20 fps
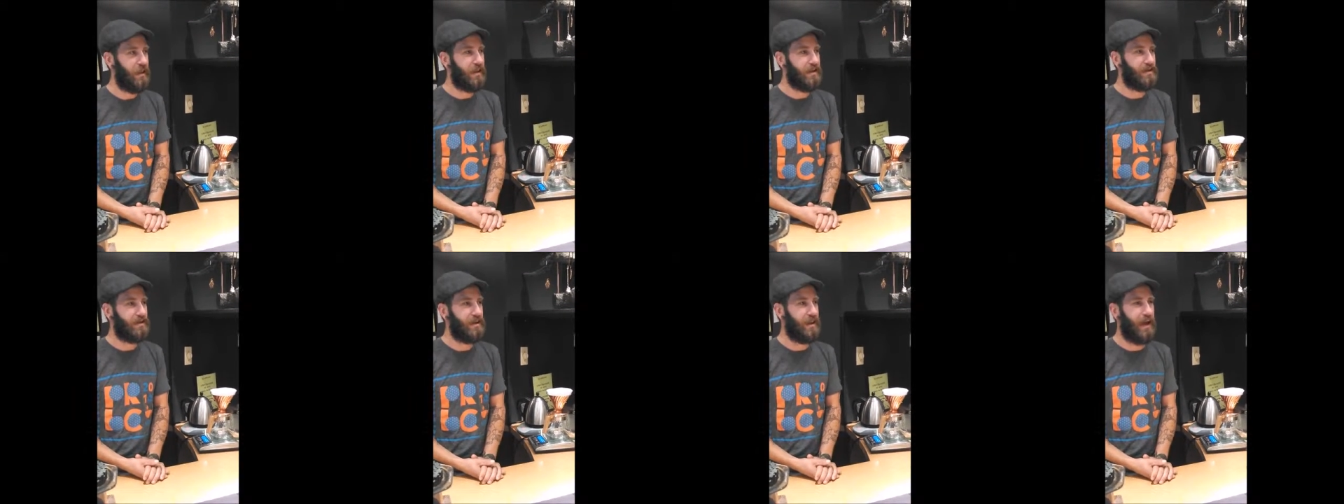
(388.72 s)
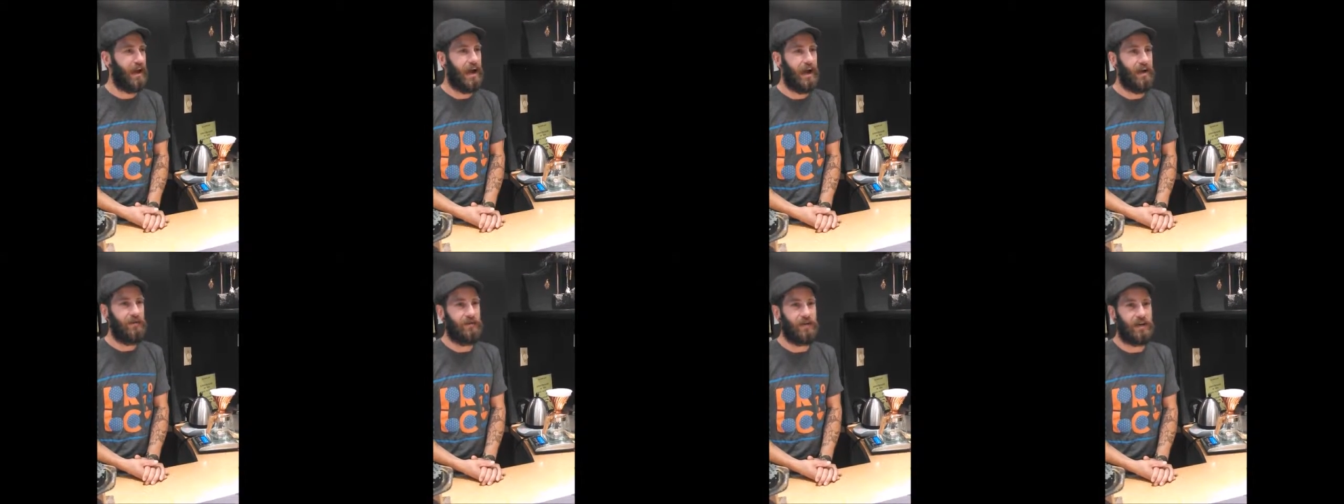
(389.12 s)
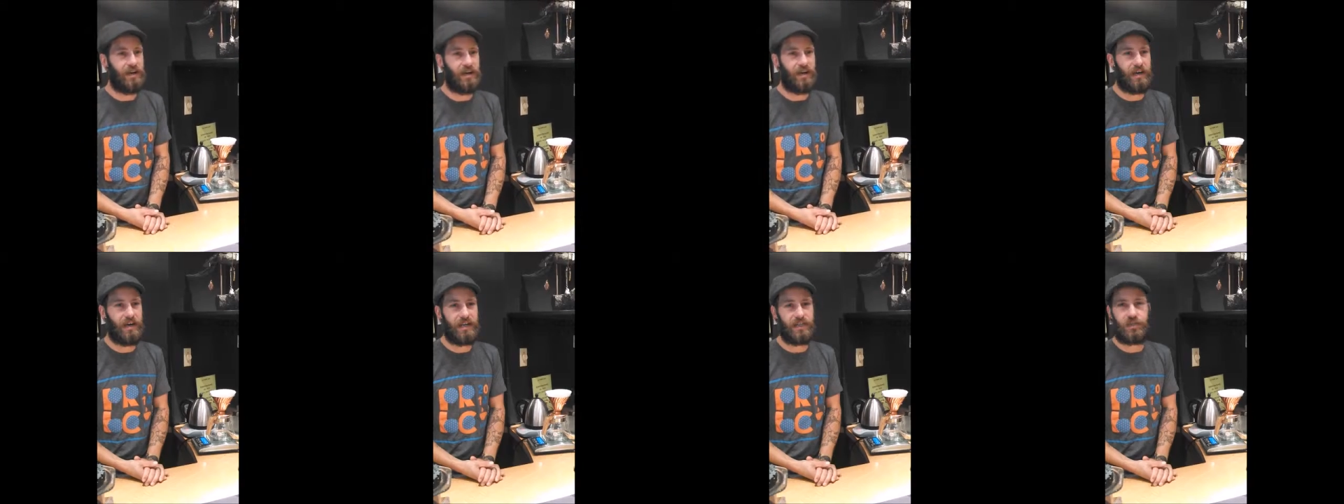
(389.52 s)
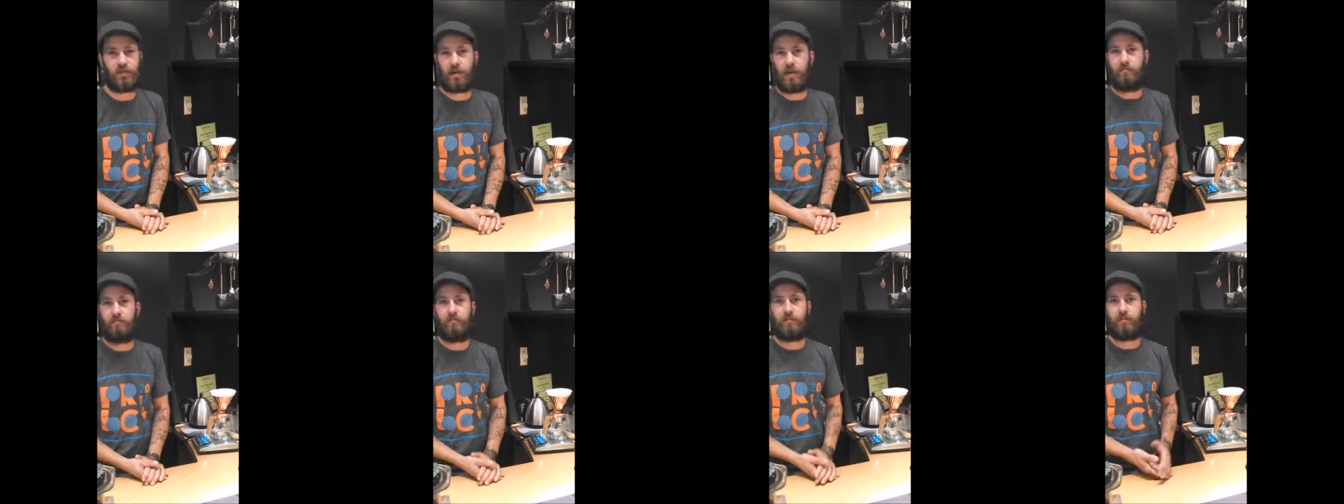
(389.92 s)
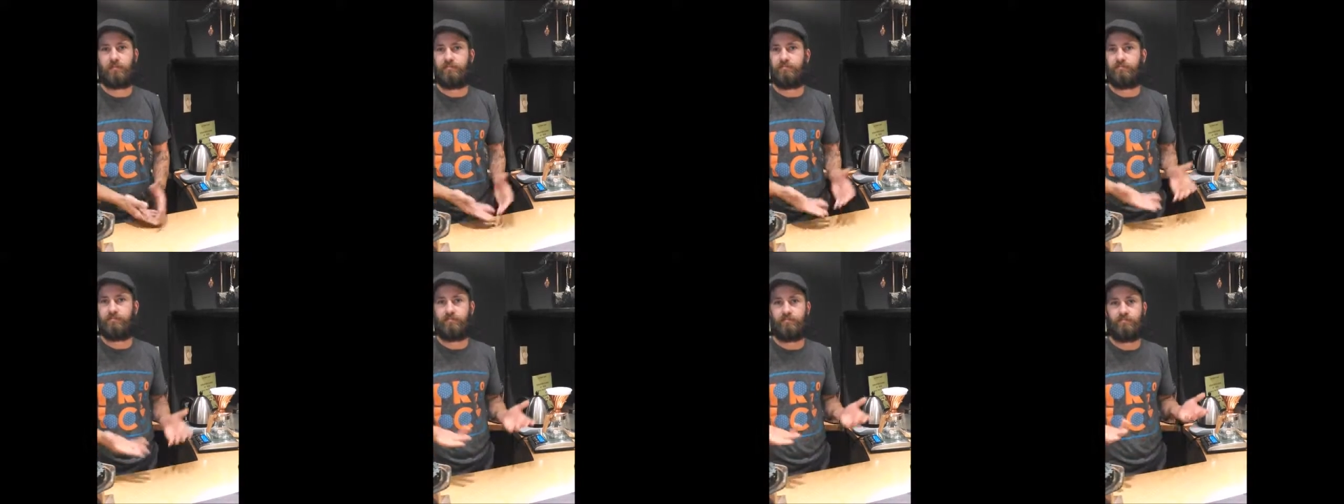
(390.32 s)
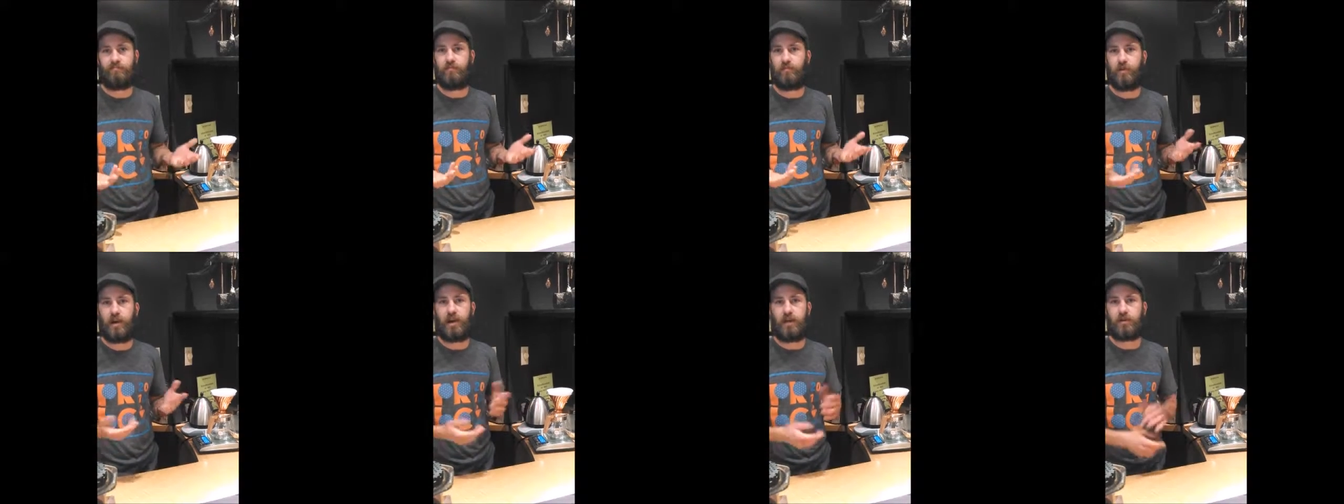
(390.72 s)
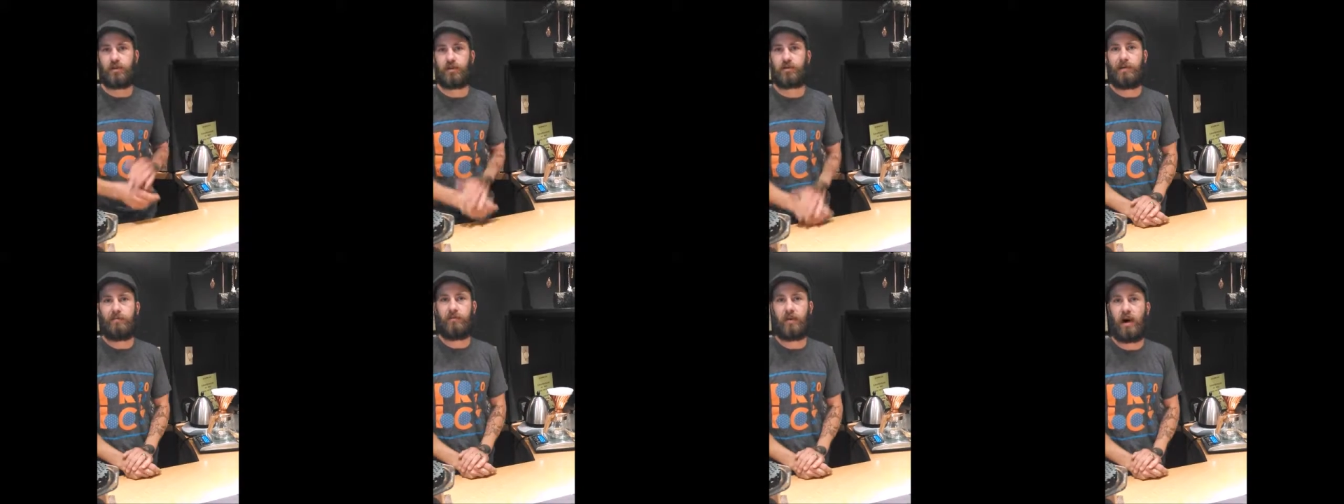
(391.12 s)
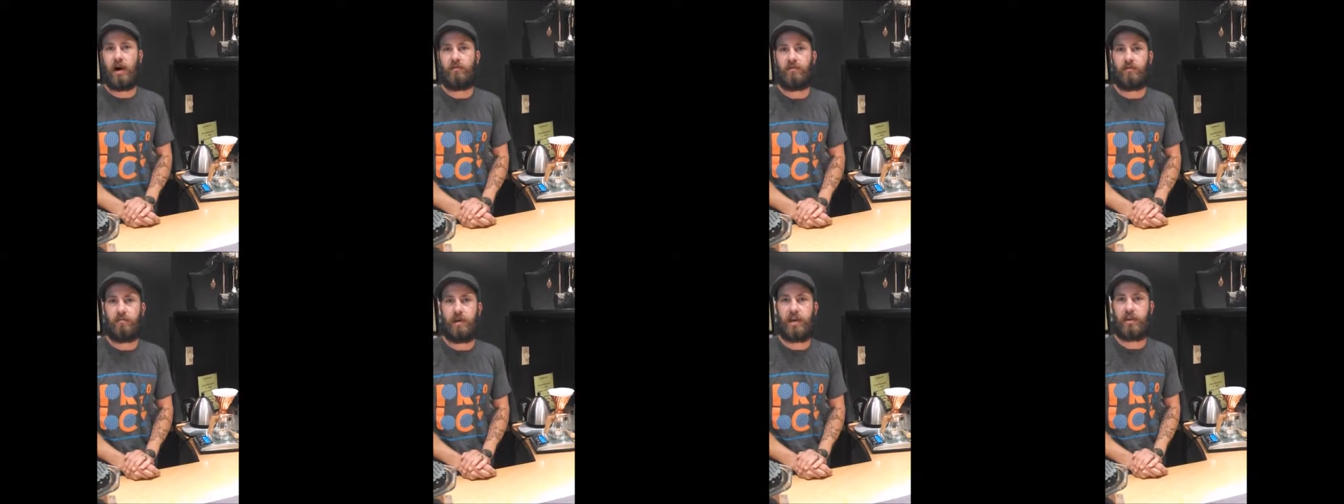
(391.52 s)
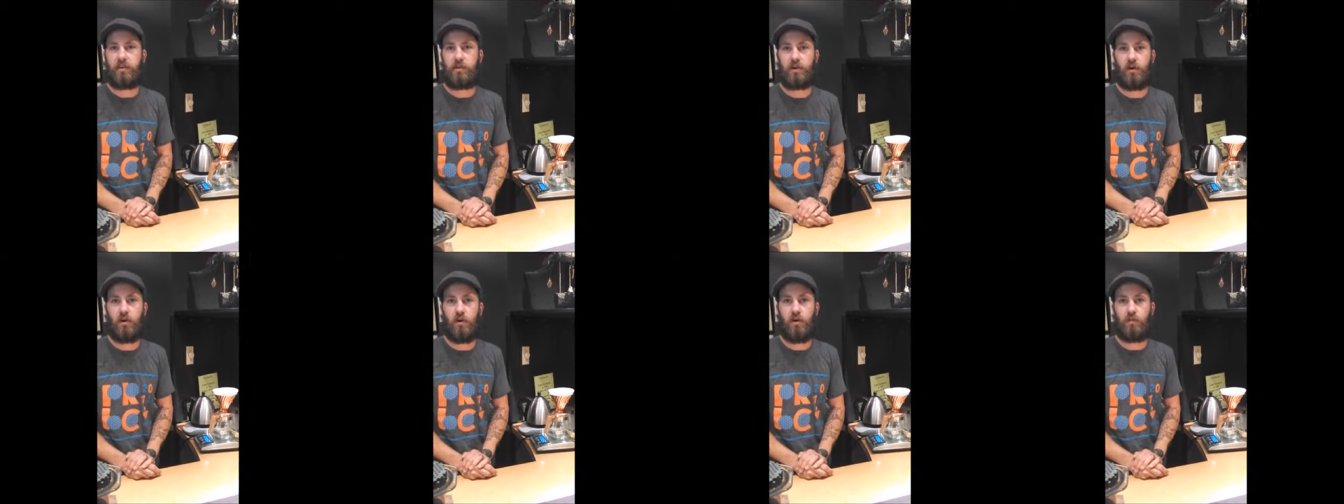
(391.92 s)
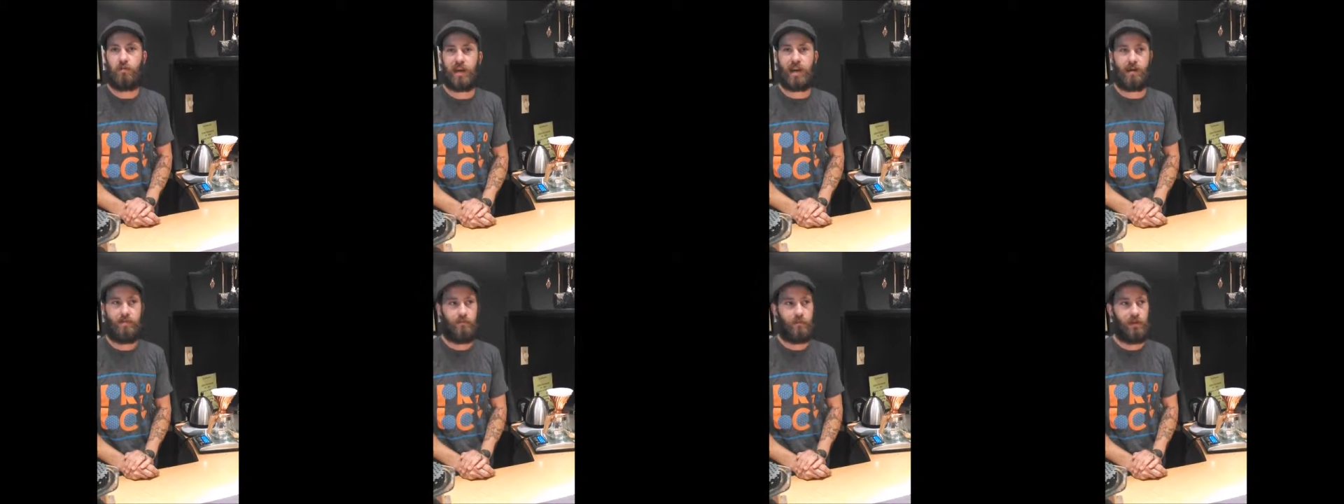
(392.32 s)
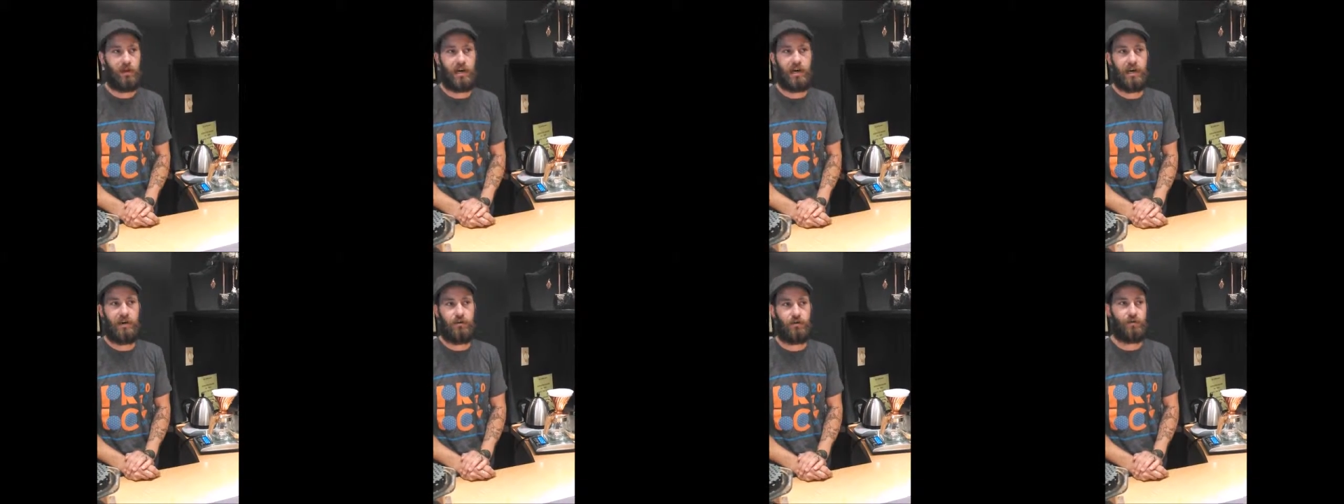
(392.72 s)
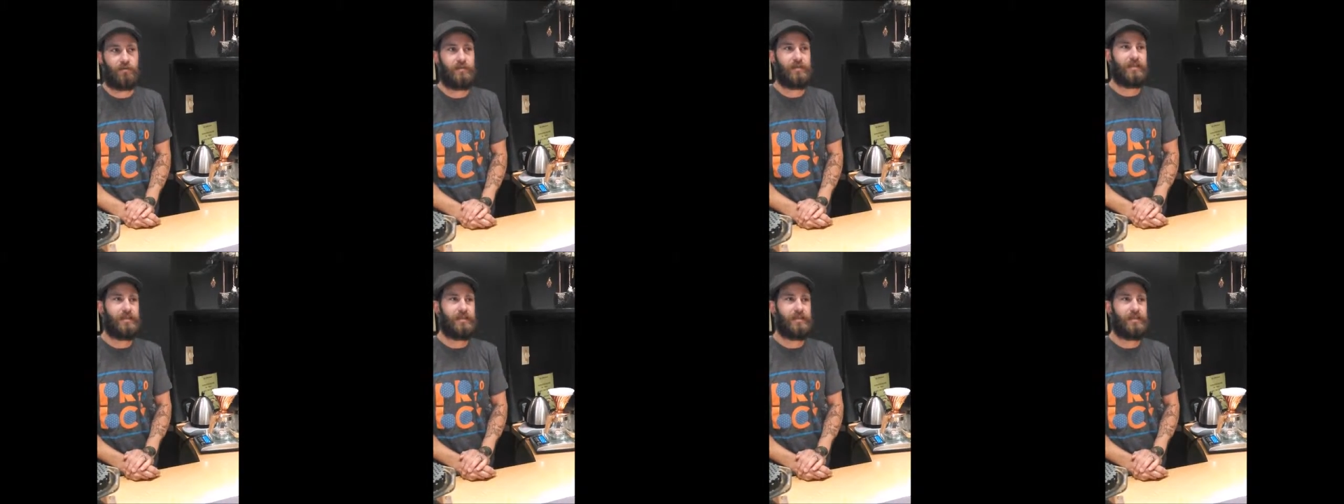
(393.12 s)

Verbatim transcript: I still have a, a drip, regular drip coffee maker at home that I pull out